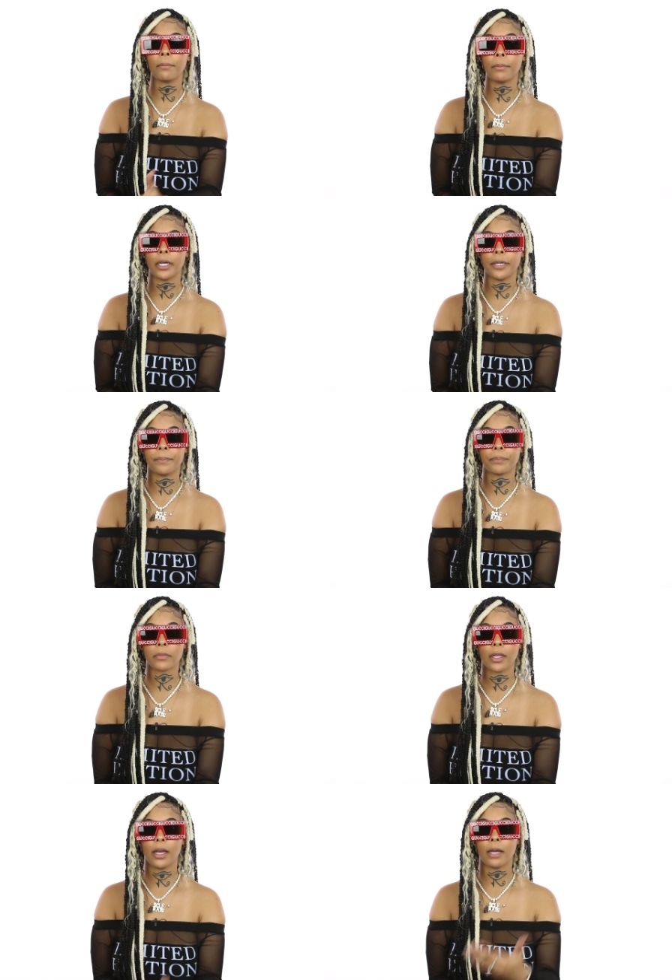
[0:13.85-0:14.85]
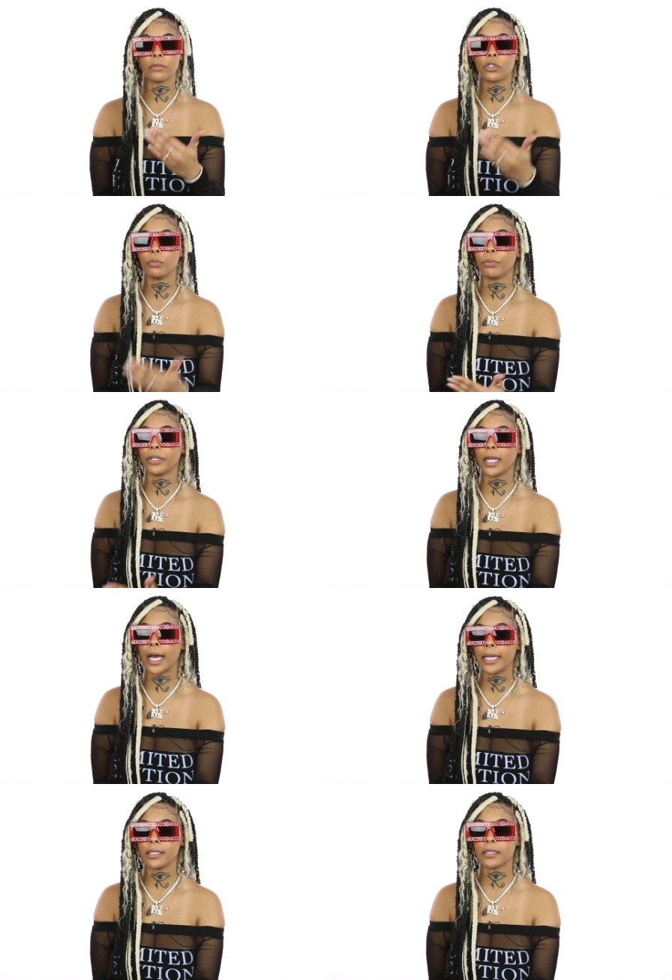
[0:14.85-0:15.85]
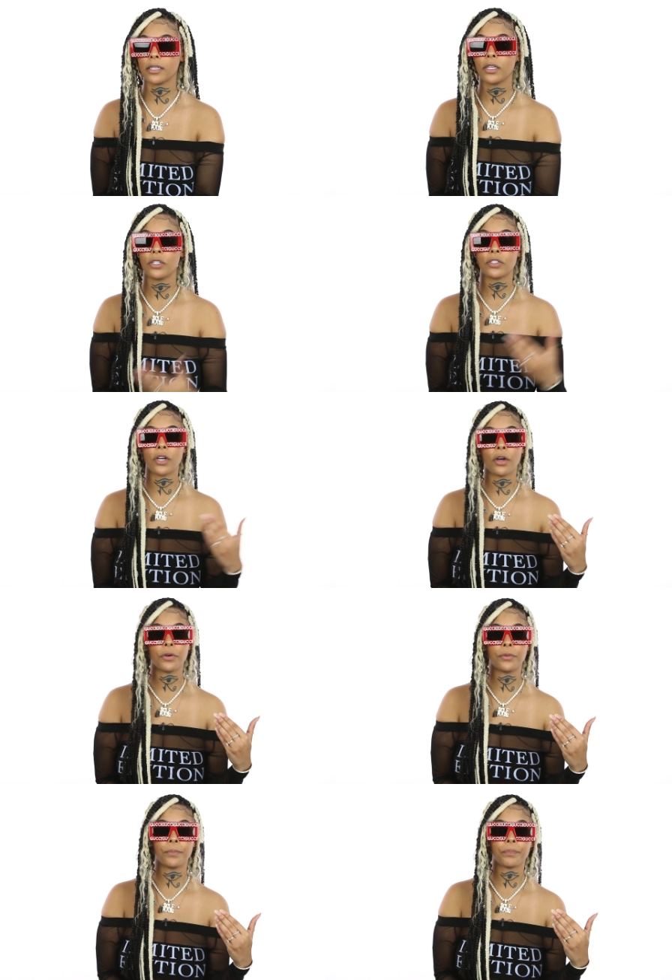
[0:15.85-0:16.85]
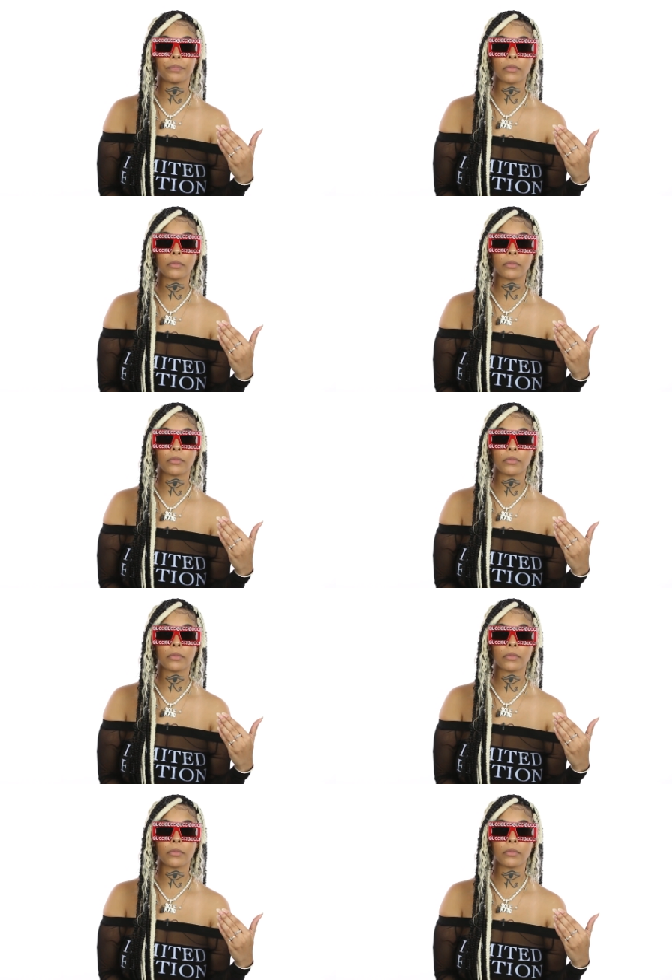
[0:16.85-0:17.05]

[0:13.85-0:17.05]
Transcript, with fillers: but I'm super nice. So